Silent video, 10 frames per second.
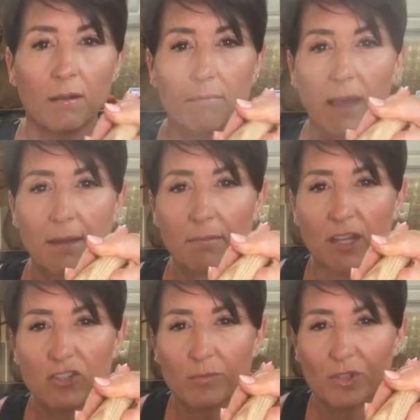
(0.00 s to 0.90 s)
my
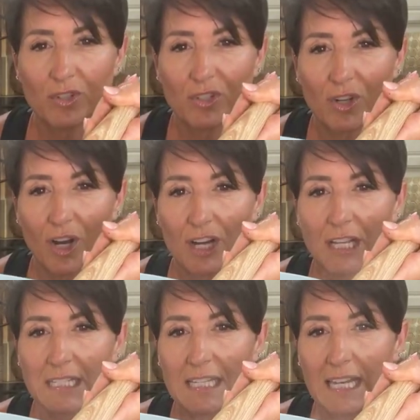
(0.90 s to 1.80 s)
mushrooms are
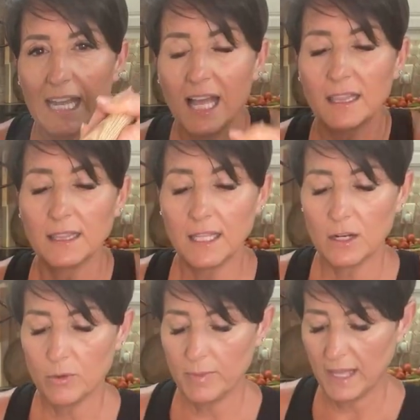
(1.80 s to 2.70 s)
starting to get a
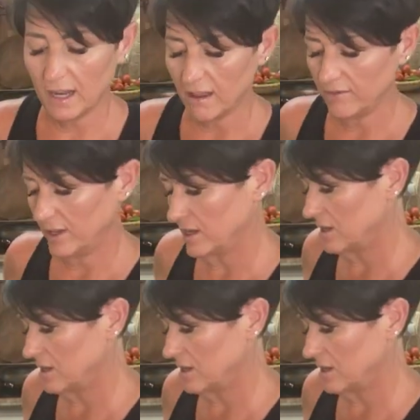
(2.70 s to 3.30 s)
little bit of a